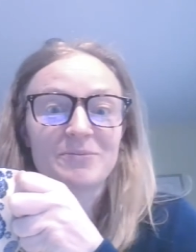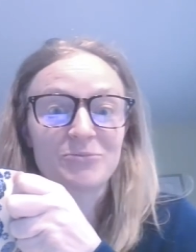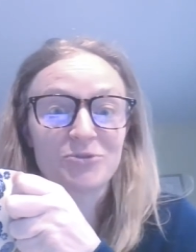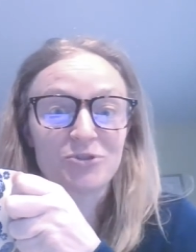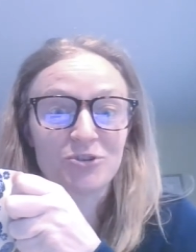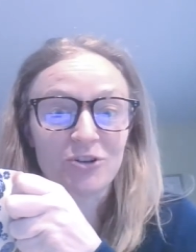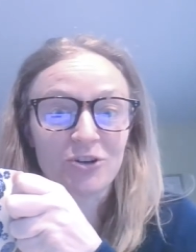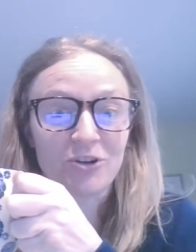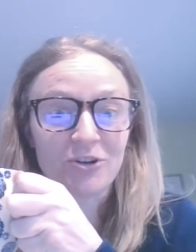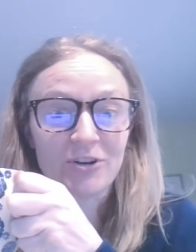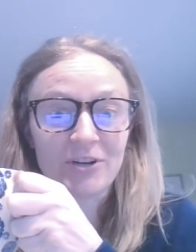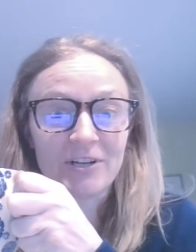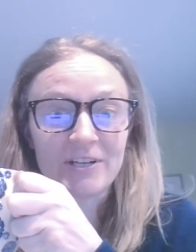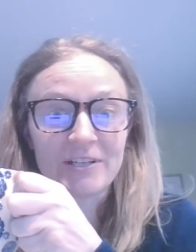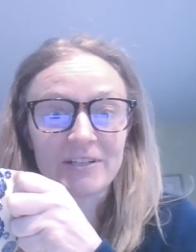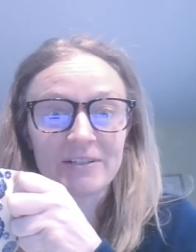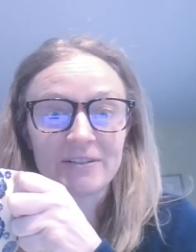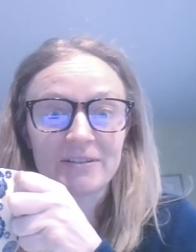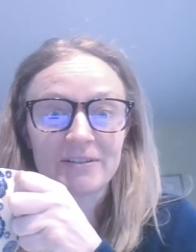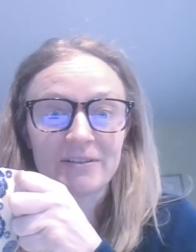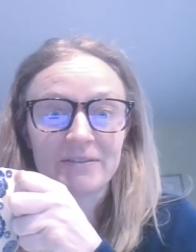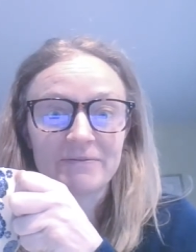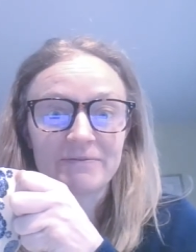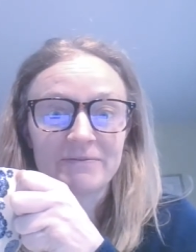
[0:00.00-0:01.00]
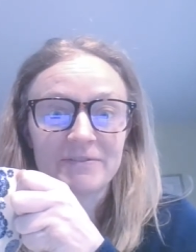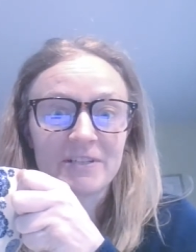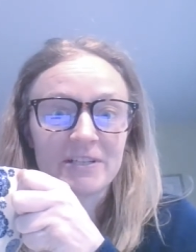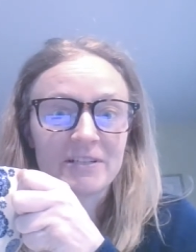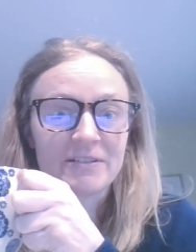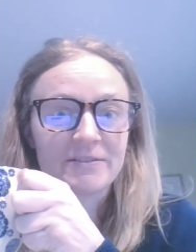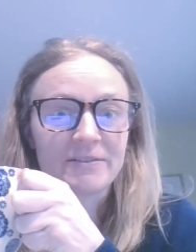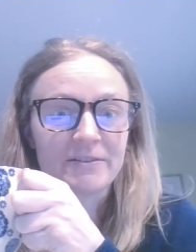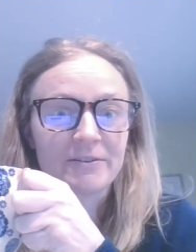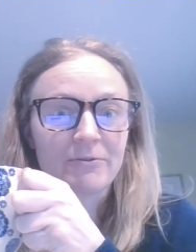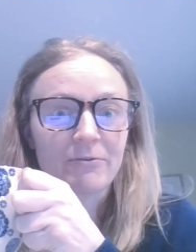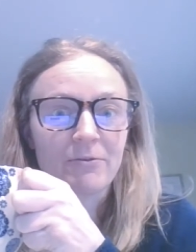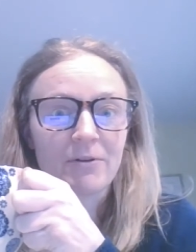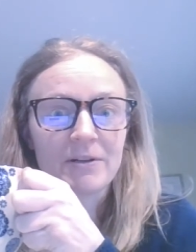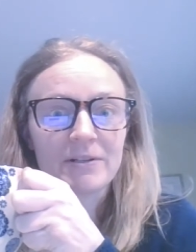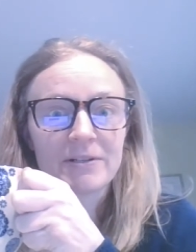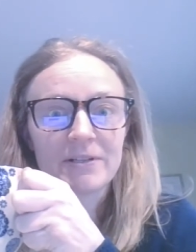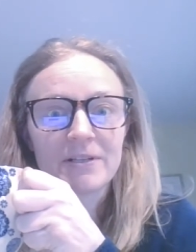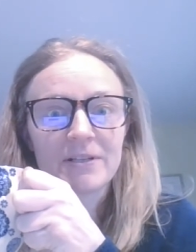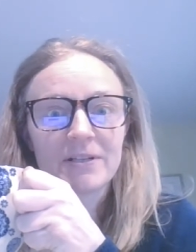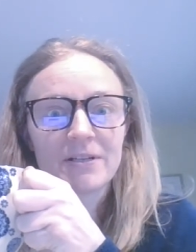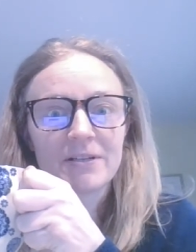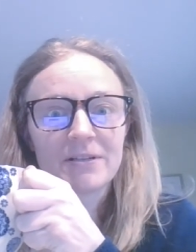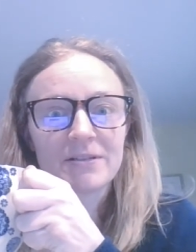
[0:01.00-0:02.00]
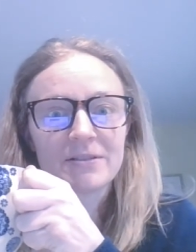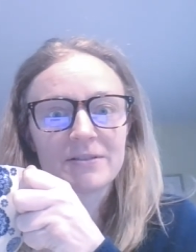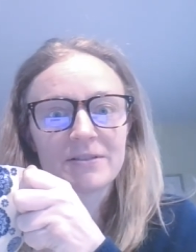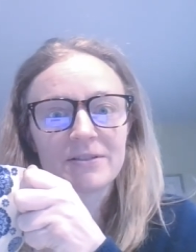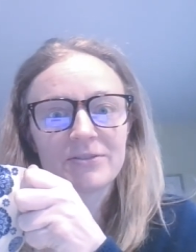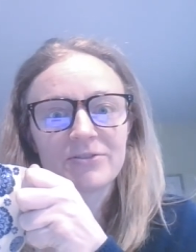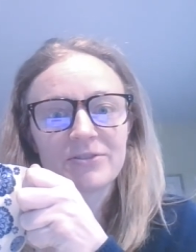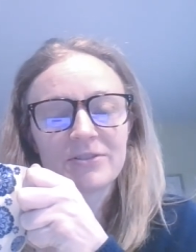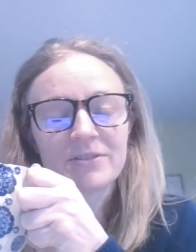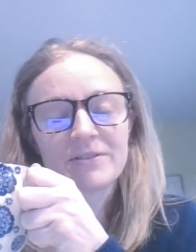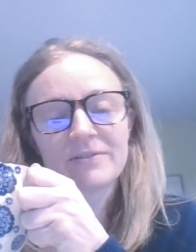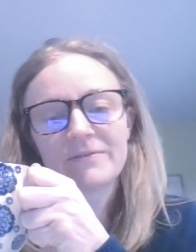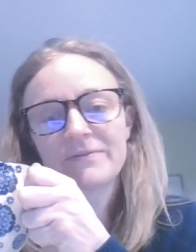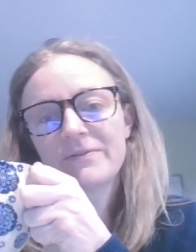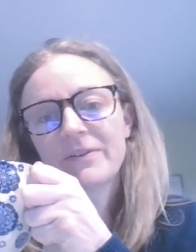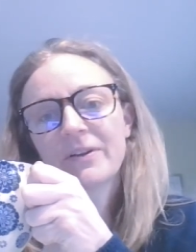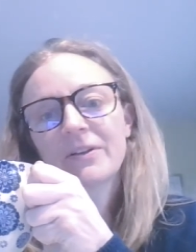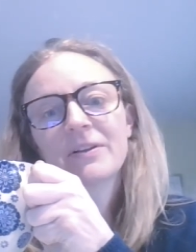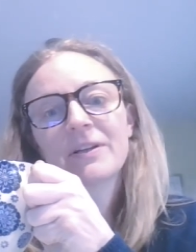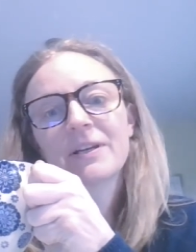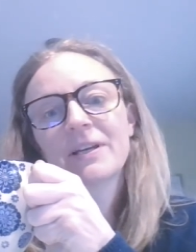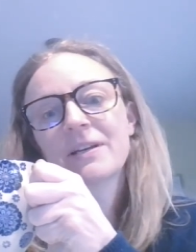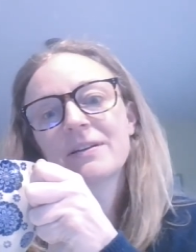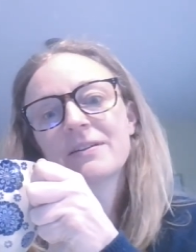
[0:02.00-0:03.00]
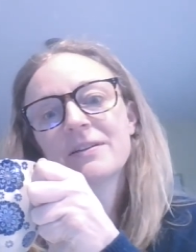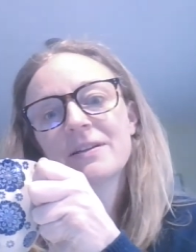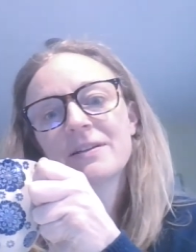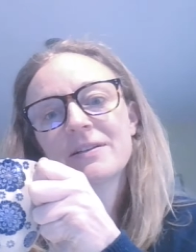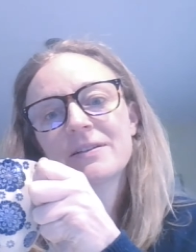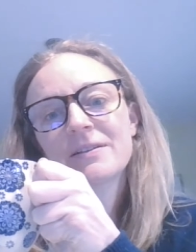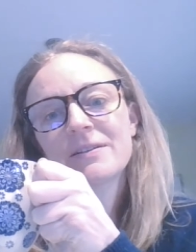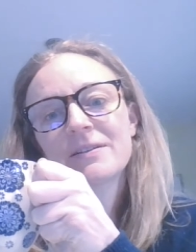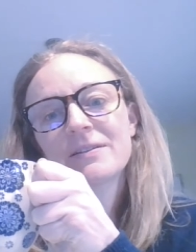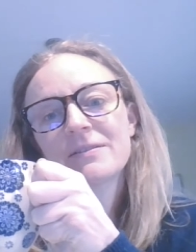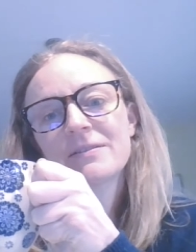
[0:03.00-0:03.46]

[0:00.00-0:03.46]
sugar in it, a decent quantity, because it just felt like it needed it.